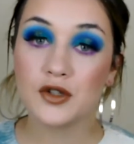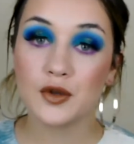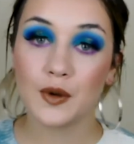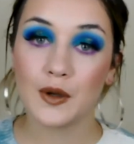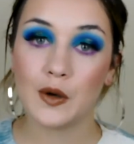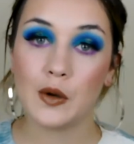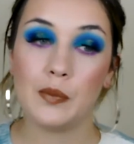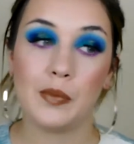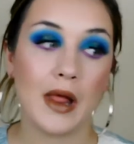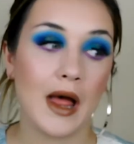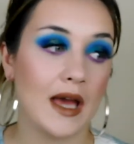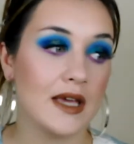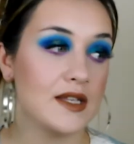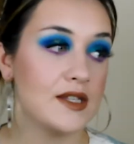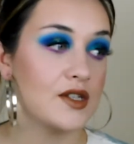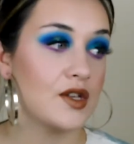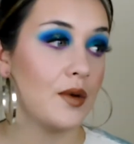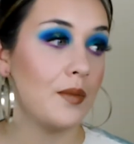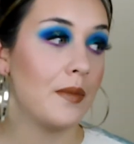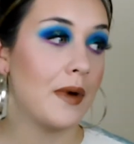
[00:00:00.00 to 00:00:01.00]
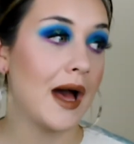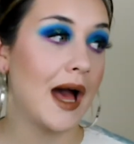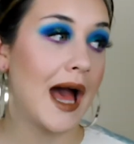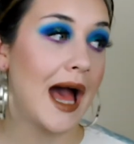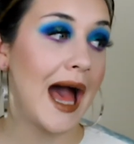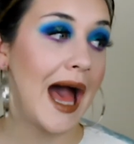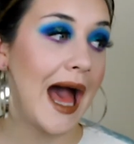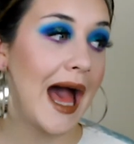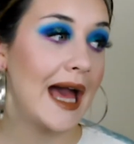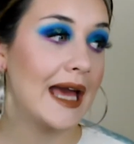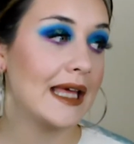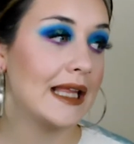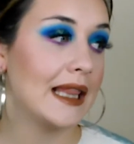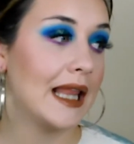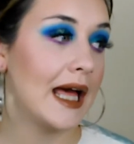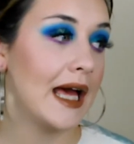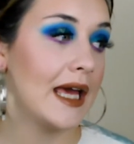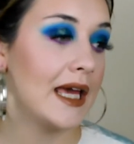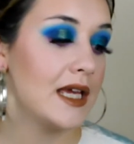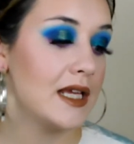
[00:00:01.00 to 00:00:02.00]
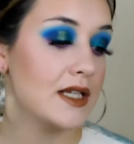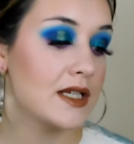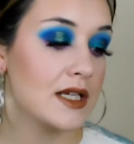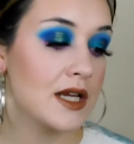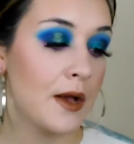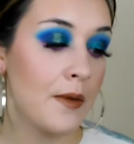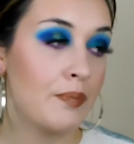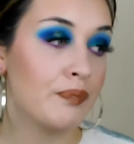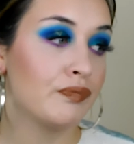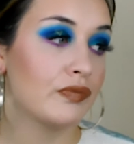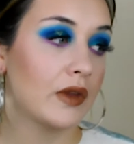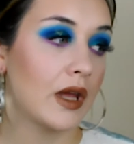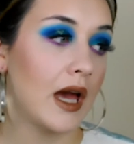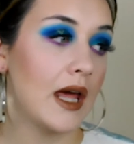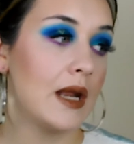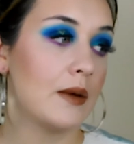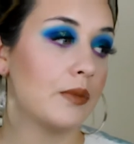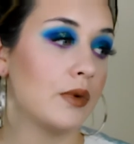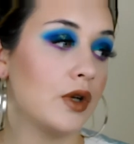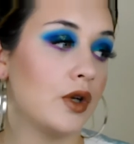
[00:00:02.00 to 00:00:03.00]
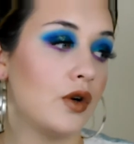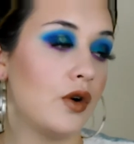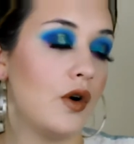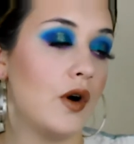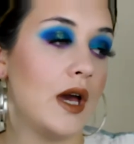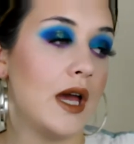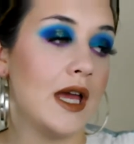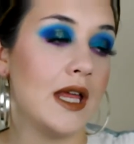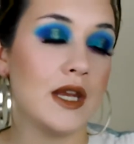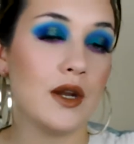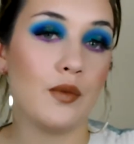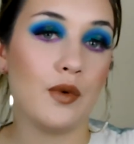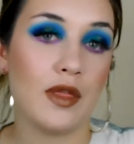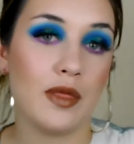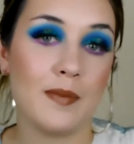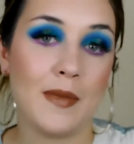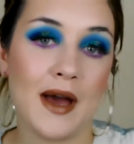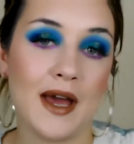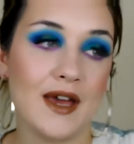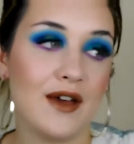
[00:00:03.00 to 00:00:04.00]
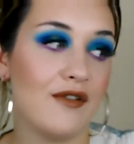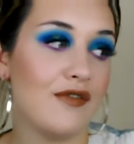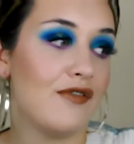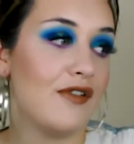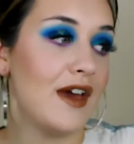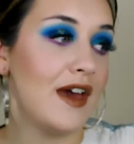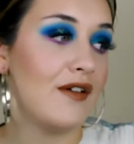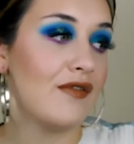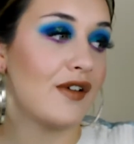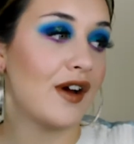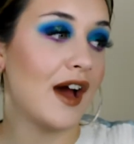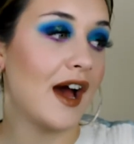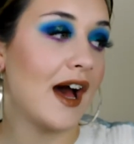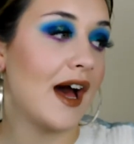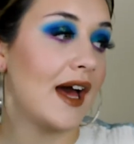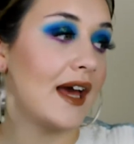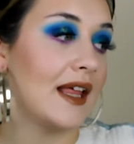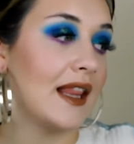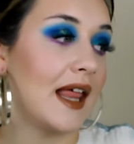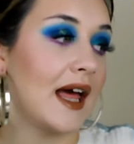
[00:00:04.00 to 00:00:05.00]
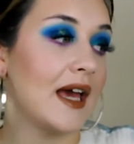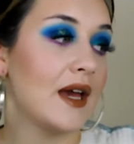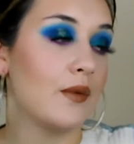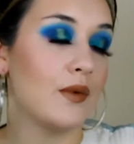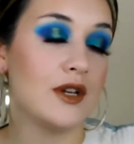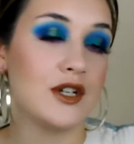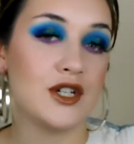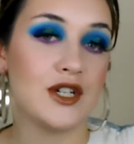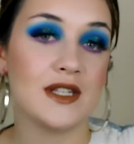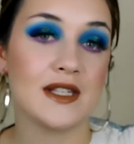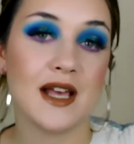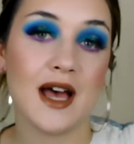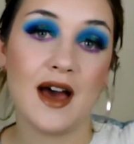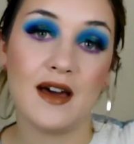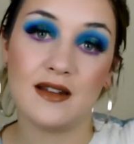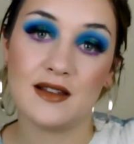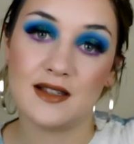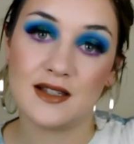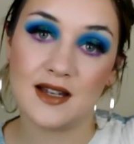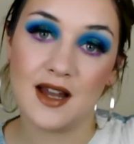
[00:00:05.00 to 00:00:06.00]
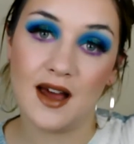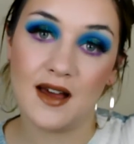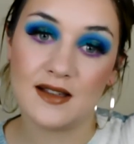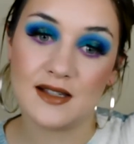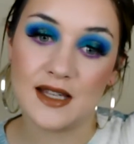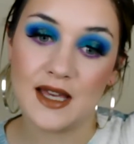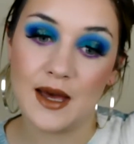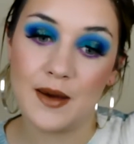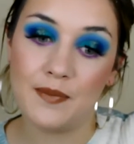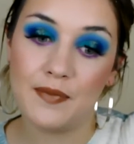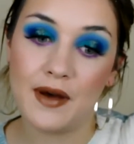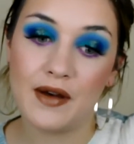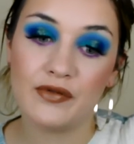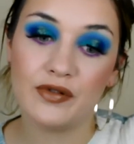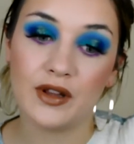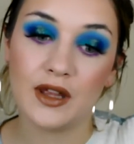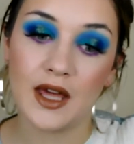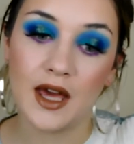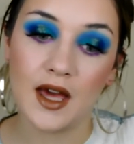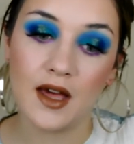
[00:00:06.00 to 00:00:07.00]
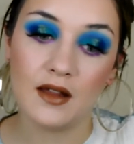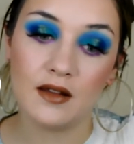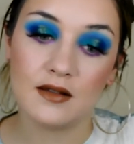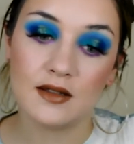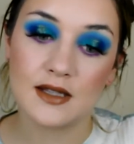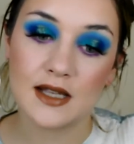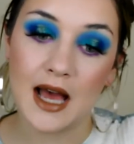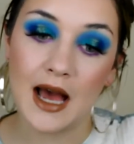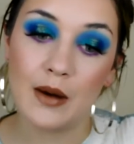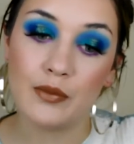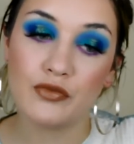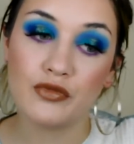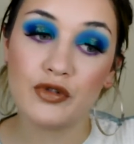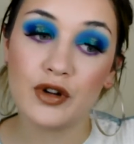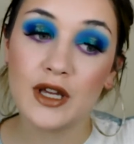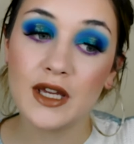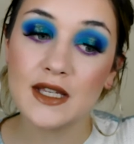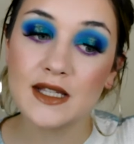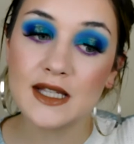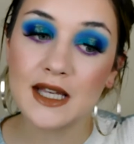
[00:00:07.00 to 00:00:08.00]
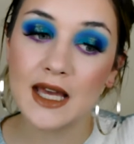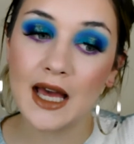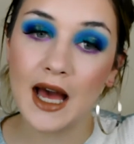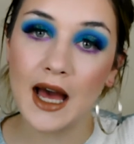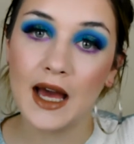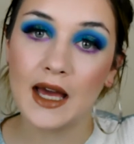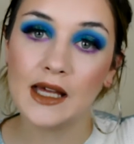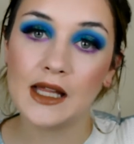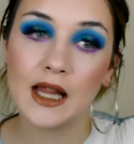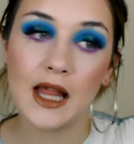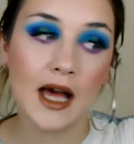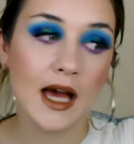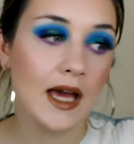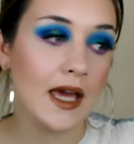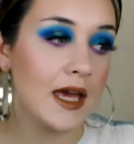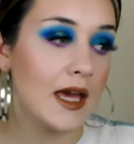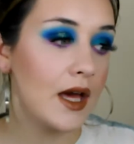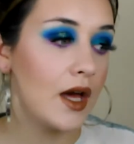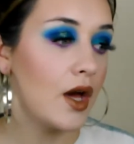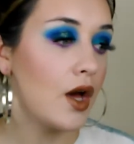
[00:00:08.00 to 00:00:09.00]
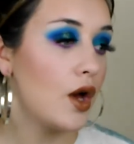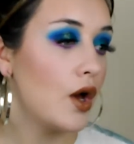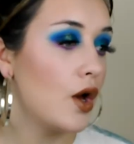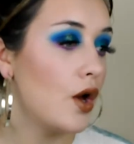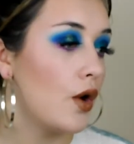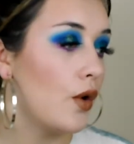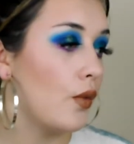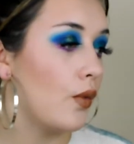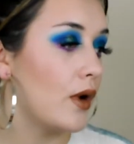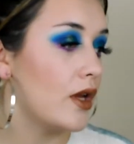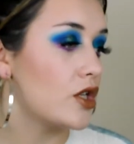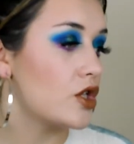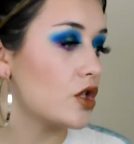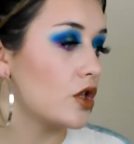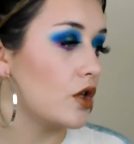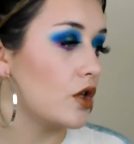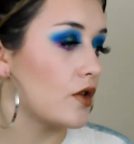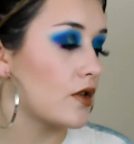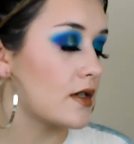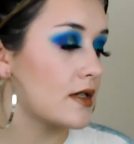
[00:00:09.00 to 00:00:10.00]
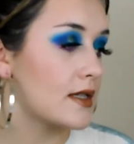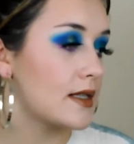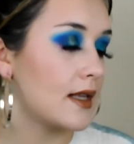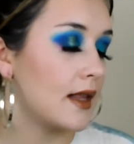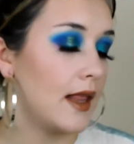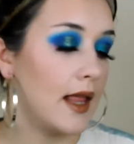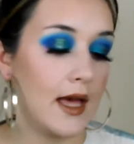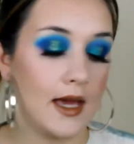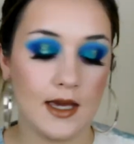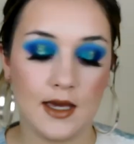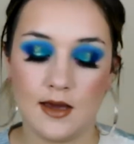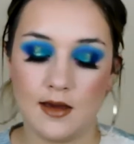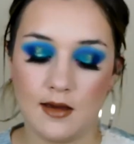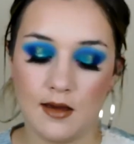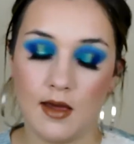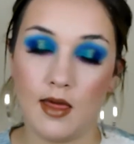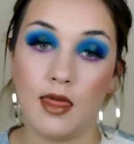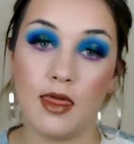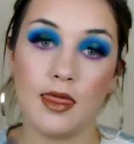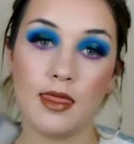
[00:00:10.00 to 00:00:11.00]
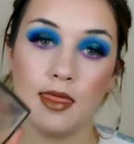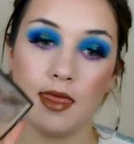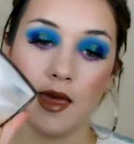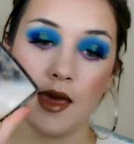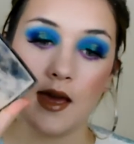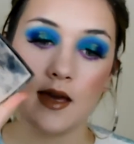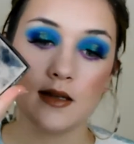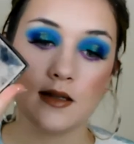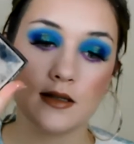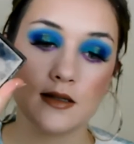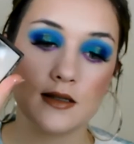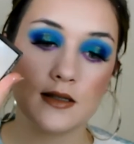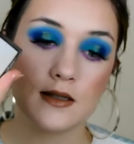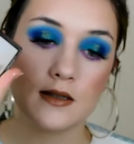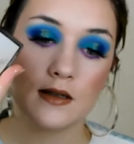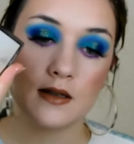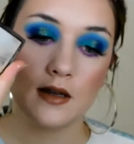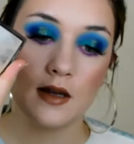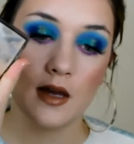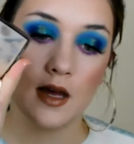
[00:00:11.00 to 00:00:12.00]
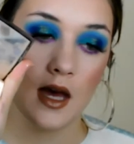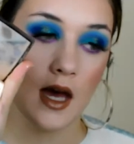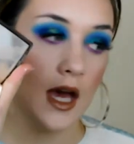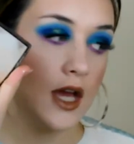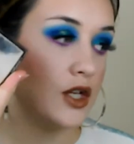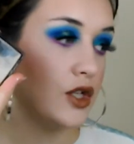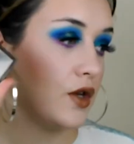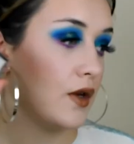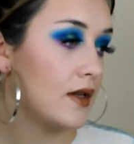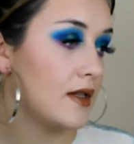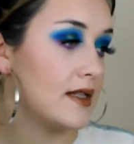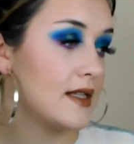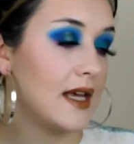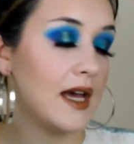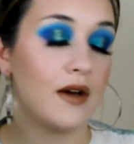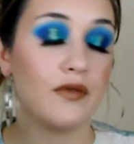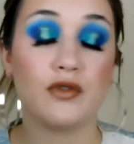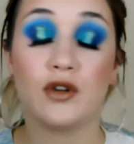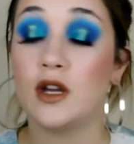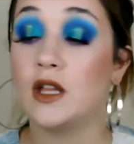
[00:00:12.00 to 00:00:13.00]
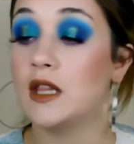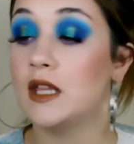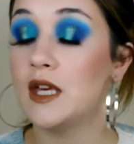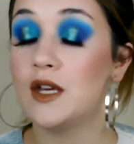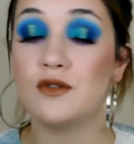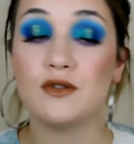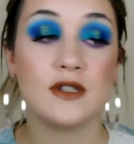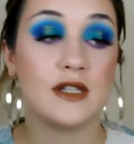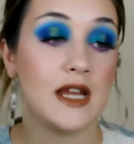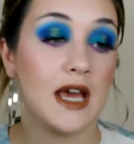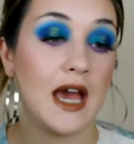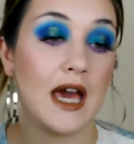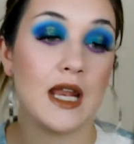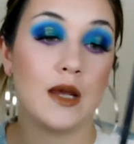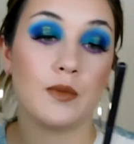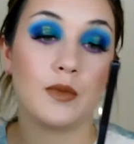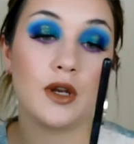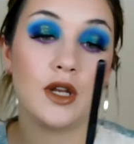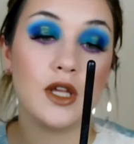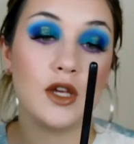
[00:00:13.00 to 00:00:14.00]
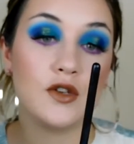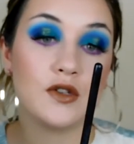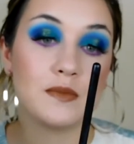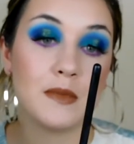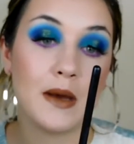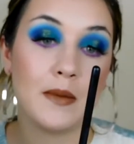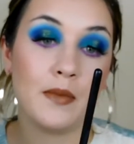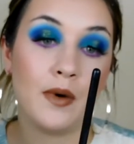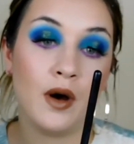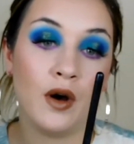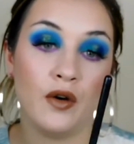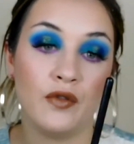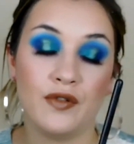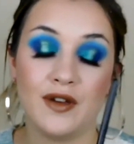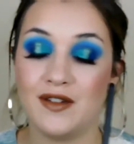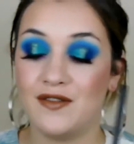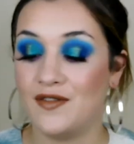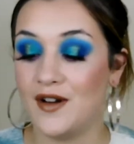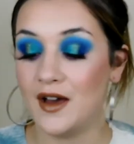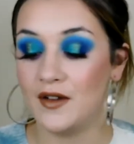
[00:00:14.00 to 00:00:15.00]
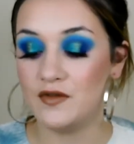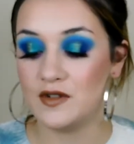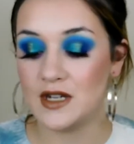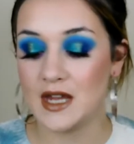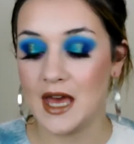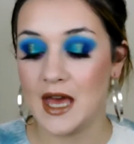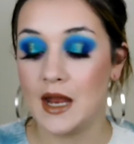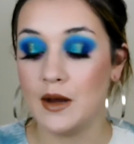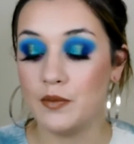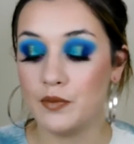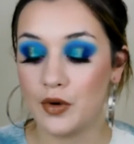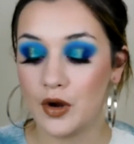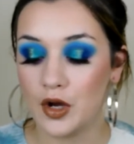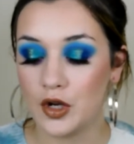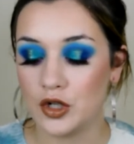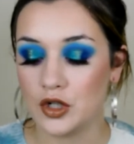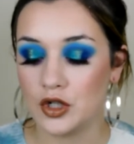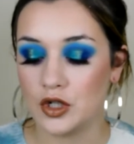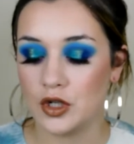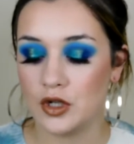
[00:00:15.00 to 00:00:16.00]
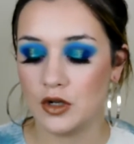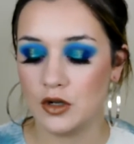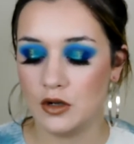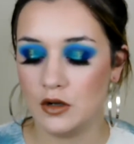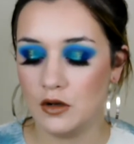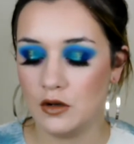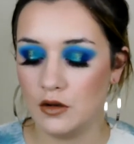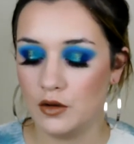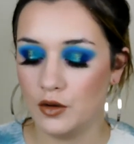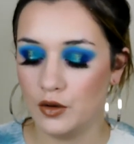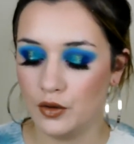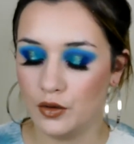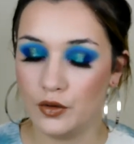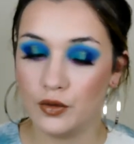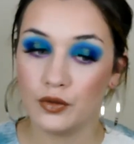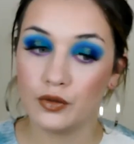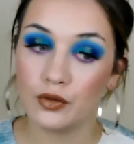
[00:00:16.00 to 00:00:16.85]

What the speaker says: And then I'm also going to apply some highlight. And I'm going to go in with my favourite highlight, which is the Anastasia Beverly Hills Amreezy highlight, which looks like this. As you can see, I've really used it. And I'm going to use my Morphe 510 brush.